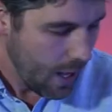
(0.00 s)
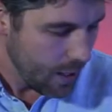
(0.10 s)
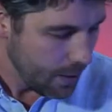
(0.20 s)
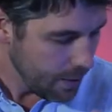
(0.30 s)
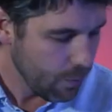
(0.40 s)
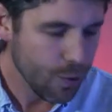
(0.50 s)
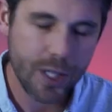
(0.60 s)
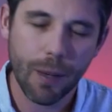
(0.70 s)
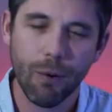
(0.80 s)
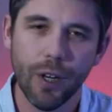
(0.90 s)
Let me give you a
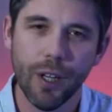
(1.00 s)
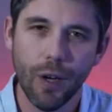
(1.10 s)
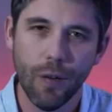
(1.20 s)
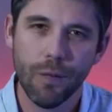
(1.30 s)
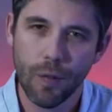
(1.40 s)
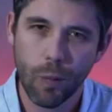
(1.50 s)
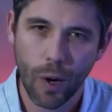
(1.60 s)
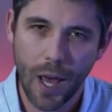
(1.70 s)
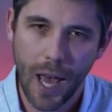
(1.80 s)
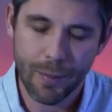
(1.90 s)
summary of
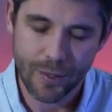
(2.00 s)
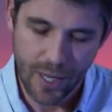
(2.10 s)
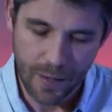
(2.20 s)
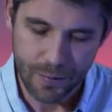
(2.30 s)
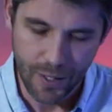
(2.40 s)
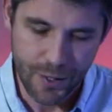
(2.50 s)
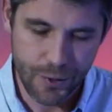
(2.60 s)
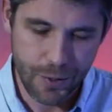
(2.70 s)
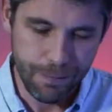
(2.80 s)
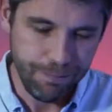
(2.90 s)
what happens after
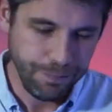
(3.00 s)
this.